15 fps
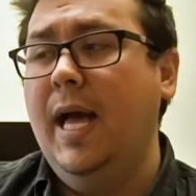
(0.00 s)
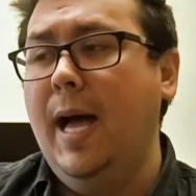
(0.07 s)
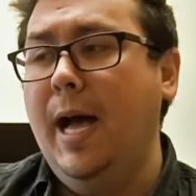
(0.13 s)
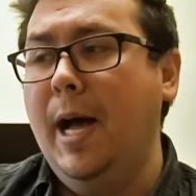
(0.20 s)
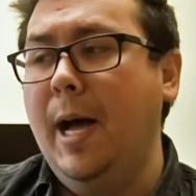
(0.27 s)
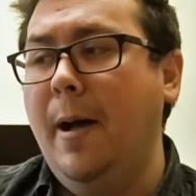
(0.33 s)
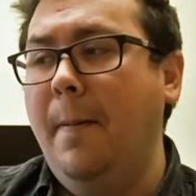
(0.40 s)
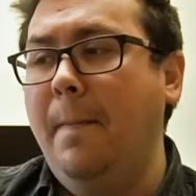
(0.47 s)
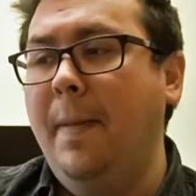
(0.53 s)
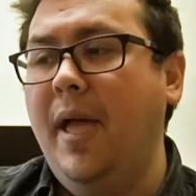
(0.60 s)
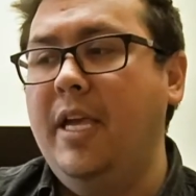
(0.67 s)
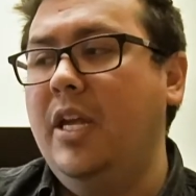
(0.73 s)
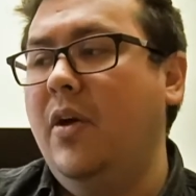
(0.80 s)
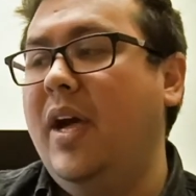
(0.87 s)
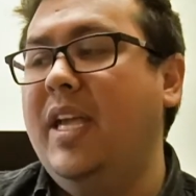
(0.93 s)

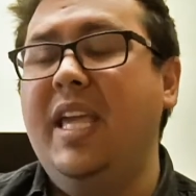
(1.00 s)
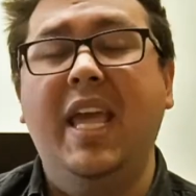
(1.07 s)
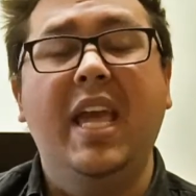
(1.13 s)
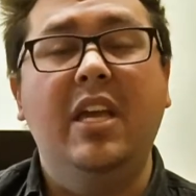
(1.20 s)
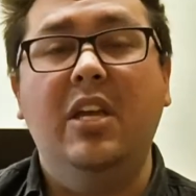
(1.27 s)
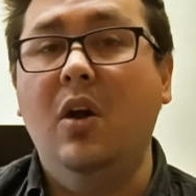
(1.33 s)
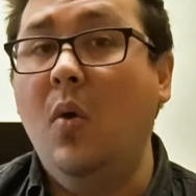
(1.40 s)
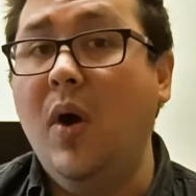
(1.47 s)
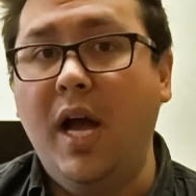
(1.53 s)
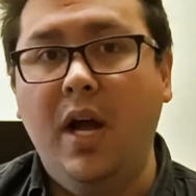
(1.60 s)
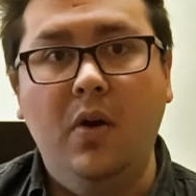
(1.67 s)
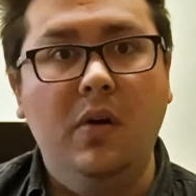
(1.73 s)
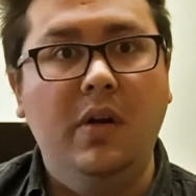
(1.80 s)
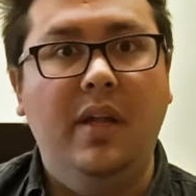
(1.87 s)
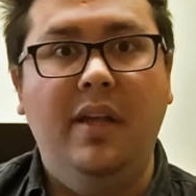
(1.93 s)
You know, I can't go
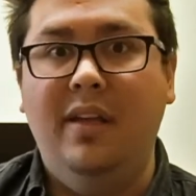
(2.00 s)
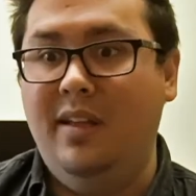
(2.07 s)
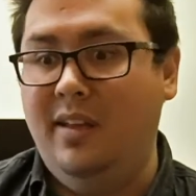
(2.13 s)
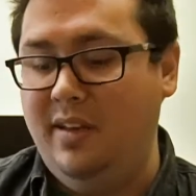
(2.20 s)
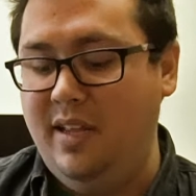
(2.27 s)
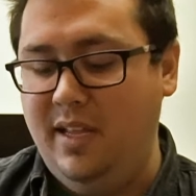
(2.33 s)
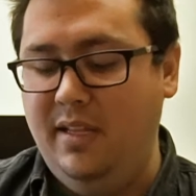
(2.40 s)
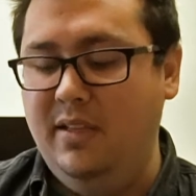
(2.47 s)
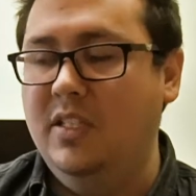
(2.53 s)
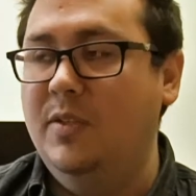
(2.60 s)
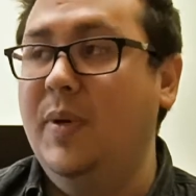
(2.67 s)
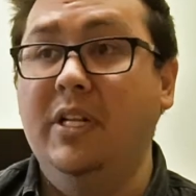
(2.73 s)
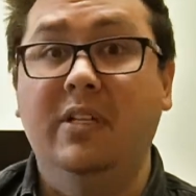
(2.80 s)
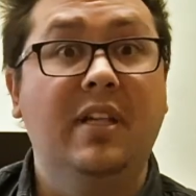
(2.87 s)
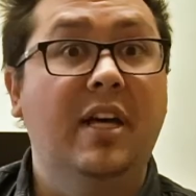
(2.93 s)
out and
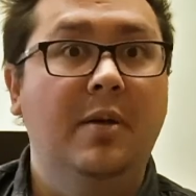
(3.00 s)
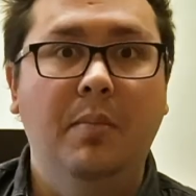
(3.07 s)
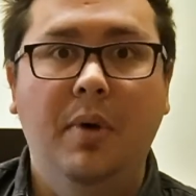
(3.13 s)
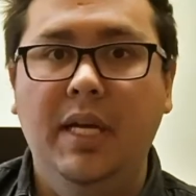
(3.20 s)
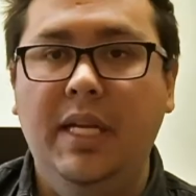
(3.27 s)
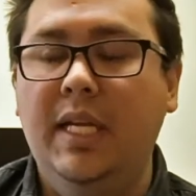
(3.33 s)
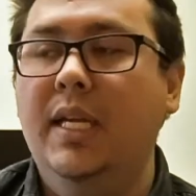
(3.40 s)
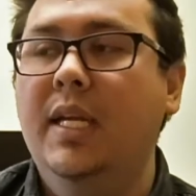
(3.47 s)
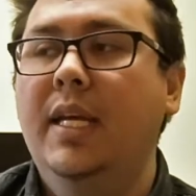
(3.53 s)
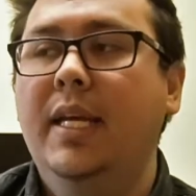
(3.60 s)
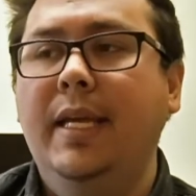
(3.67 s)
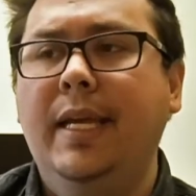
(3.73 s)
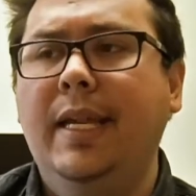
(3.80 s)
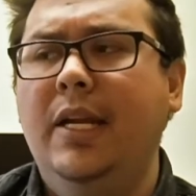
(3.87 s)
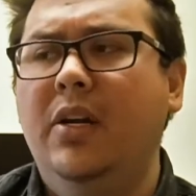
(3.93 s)
spend a lot of money,
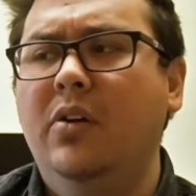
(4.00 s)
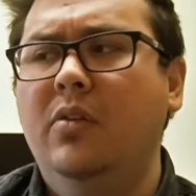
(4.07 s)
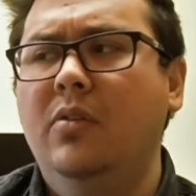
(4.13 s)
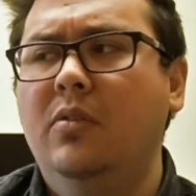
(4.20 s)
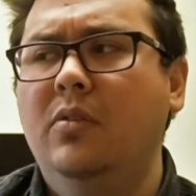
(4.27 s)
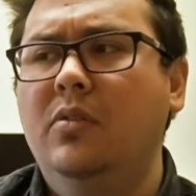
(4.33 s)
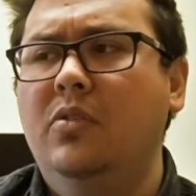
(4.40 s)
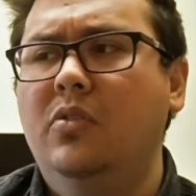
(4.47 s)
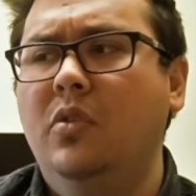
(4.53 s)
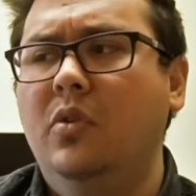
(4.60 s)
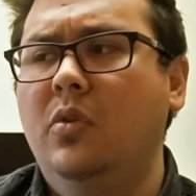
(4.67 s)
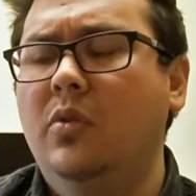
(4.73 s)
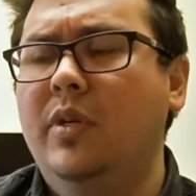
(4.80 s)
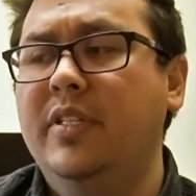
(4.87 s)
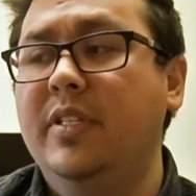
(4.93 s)
you know,
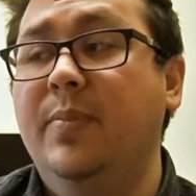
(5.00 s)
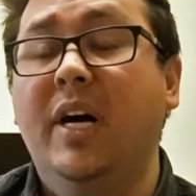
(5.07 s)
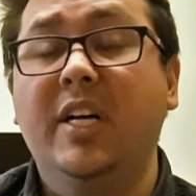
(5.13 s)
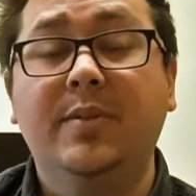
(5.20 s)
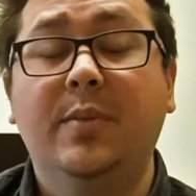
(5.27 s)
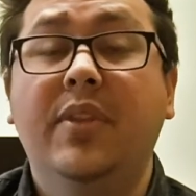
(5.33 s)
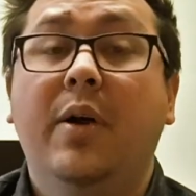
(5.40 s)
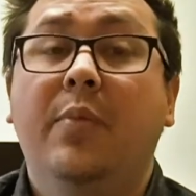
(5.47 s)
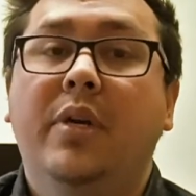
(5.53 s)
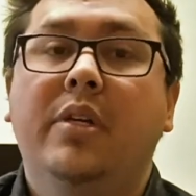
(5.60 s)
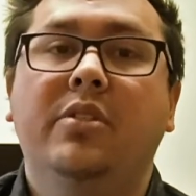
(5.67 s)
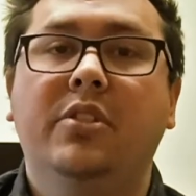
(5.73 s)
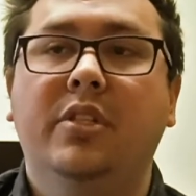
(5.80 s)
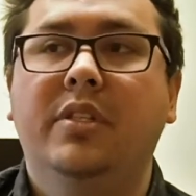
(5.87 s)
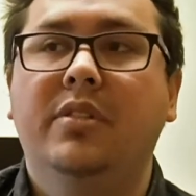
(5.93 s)
so is it possible that we
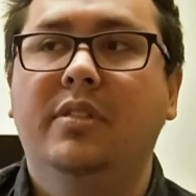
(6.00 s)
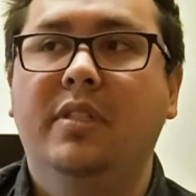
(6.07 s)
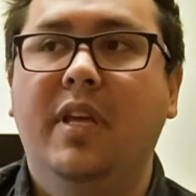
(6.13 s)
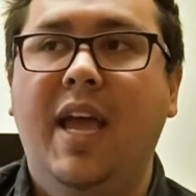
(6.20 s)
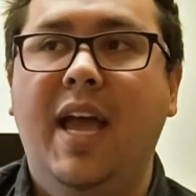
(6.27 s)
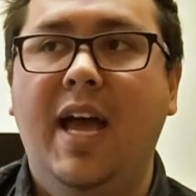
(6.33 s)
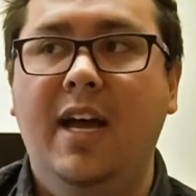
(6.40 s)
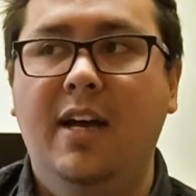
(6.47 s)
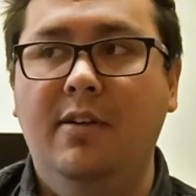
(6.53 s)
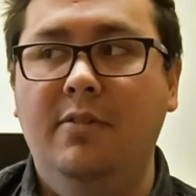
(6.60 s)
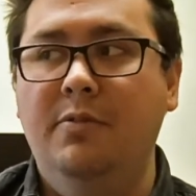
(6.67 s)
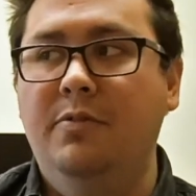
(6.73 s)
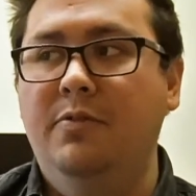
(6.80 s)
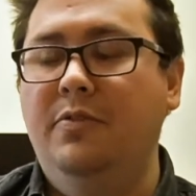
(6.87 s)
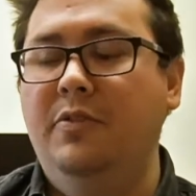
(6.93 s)
can just have,
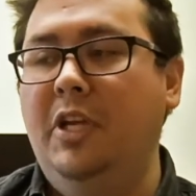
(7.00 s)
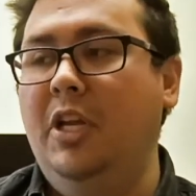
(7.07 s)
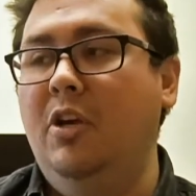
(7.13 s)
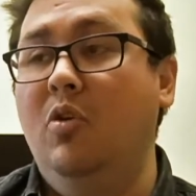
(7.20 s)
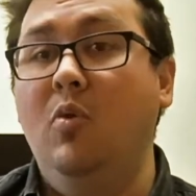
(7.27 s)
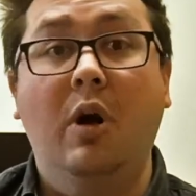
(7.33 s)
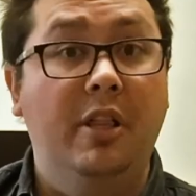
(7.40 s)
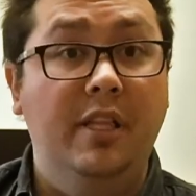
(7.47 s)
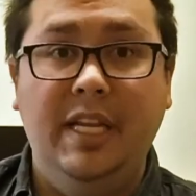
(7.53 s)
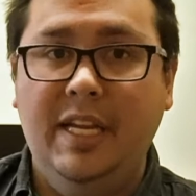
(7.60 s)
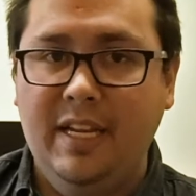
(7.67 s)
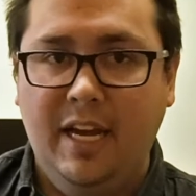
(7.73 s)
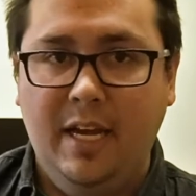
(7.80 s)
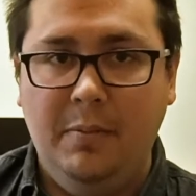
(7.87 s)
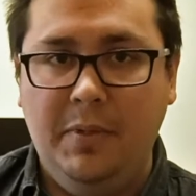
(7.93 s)
you know, quality
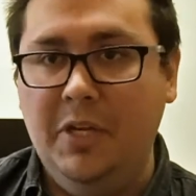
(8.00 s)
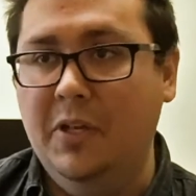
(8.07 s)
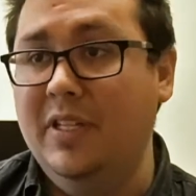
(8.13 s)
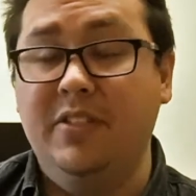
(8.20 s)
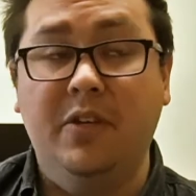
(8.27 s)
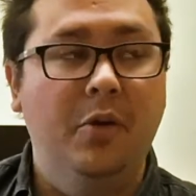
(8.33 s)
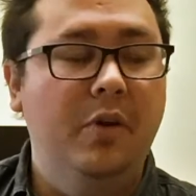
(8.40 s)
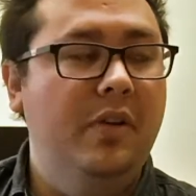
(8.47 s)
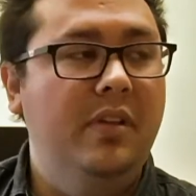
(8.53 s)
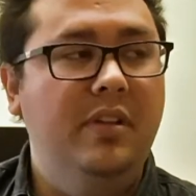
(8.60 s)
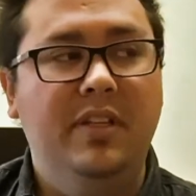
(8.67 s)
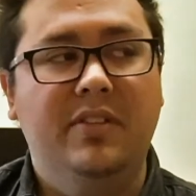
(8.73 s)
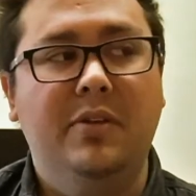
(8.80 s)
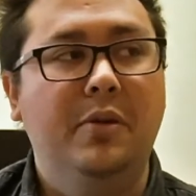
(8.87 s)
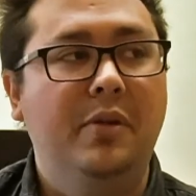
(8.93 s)
time? You know, let's go
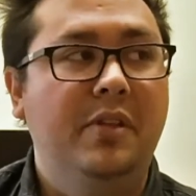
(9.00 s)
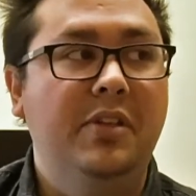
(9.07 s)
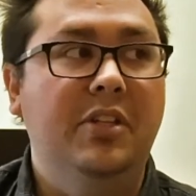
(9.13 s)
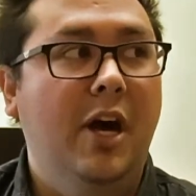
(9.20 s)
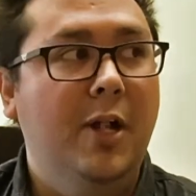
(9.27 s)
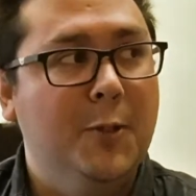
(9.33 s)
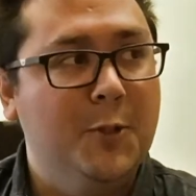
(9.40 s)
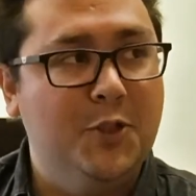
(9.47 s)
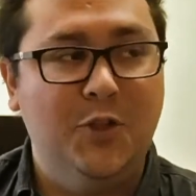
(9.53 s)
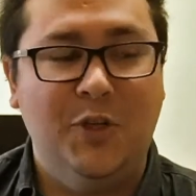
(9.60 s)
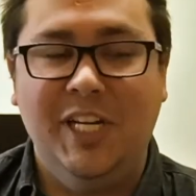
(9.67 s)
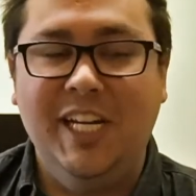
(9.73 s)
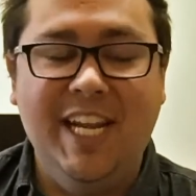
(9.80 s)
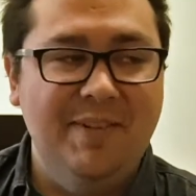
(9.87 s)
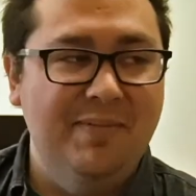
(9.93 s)
to the Dollar
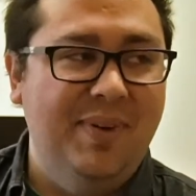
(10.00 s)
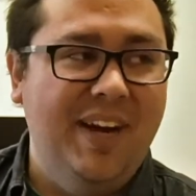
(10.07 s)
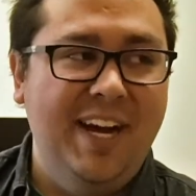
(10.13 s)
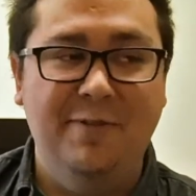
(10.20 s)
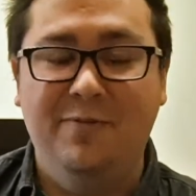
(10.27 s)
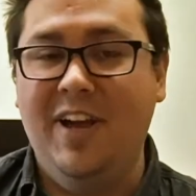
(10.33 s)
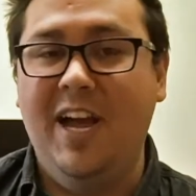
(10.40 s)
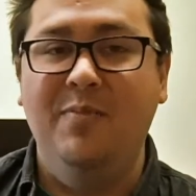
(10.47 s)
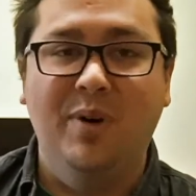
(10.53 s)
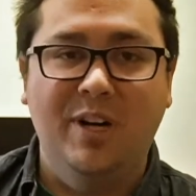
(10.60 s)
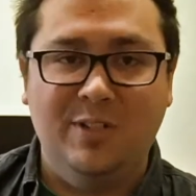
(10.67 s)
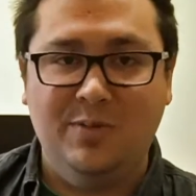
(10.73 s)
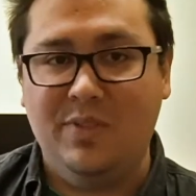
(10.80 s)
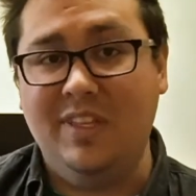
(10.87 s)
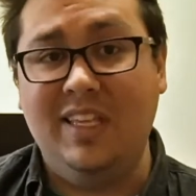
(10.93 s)
Tree and buy $5
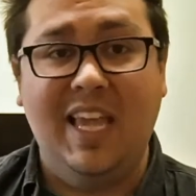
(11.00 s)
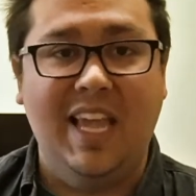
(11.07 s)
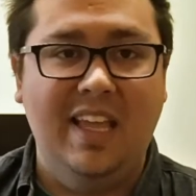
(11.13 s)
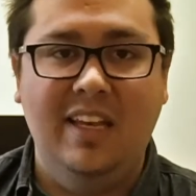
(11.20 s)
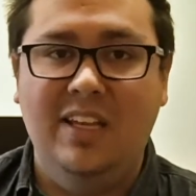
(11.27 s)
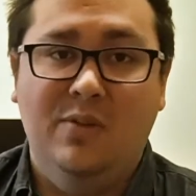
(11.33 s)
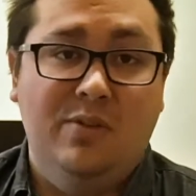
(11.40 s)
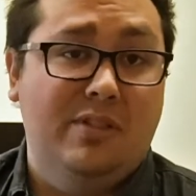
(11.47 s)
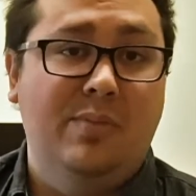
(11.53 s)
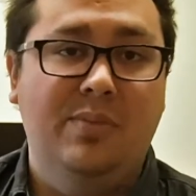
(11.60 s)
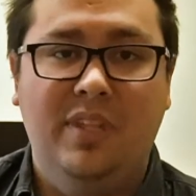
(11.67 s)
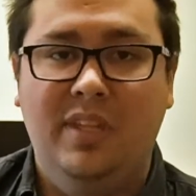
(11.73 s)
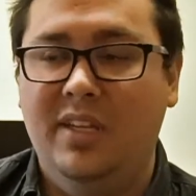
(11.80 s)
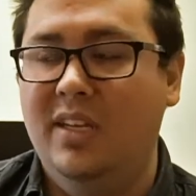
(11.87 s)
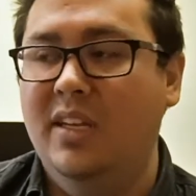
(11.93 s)
worth of candy or
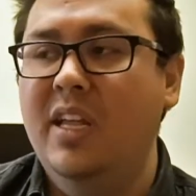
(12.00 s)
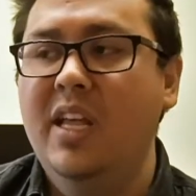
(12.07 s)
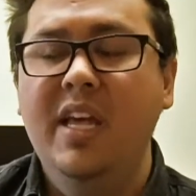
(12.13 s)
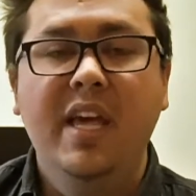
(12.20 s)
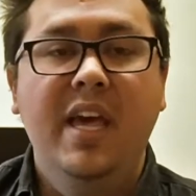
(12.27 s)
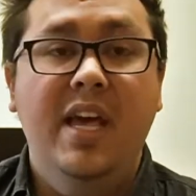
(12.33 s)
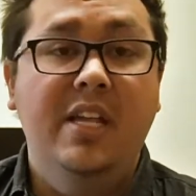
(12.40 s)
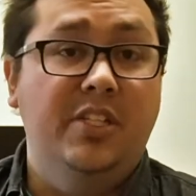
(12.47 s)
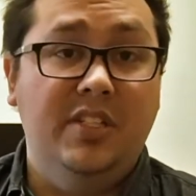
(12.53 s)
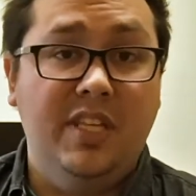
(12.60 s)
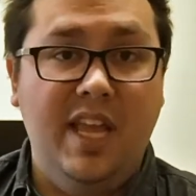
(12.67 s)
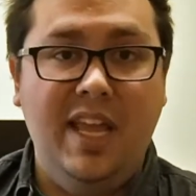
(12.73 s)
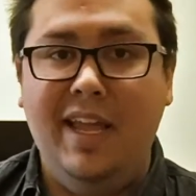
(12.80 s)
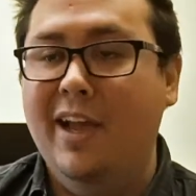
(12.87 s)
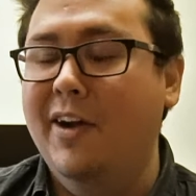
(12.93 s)
something and just
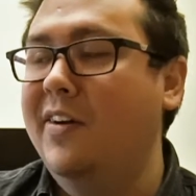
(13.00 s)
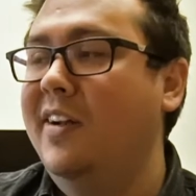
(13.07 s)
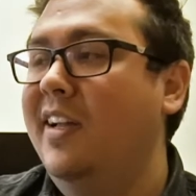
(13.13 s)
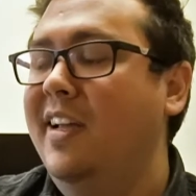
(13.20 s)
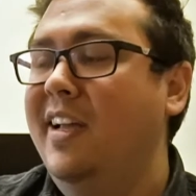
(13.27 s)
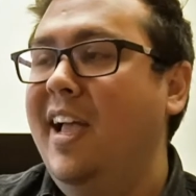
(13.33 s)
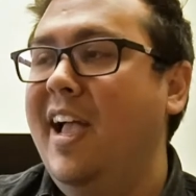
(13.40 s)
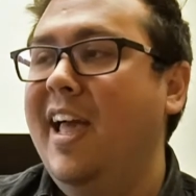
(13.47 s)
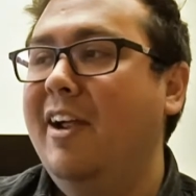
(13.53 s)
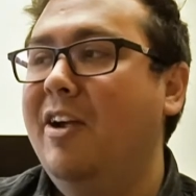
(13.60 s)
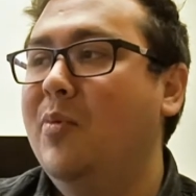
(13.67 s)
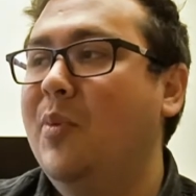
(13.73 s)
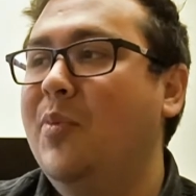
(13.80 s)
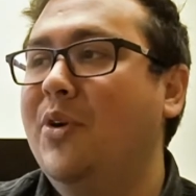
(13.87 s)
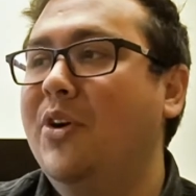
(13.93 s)
hang out. And I
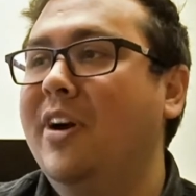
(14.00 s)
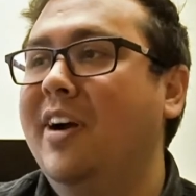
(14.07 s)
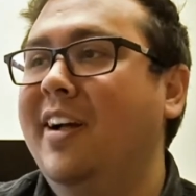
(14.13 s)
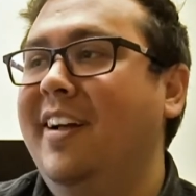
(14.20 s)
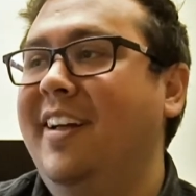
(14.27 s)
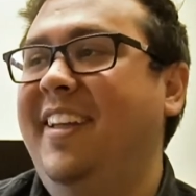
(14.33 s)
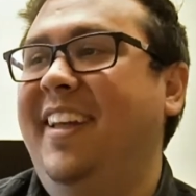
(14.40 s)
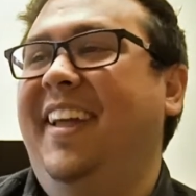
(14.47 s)
remember, I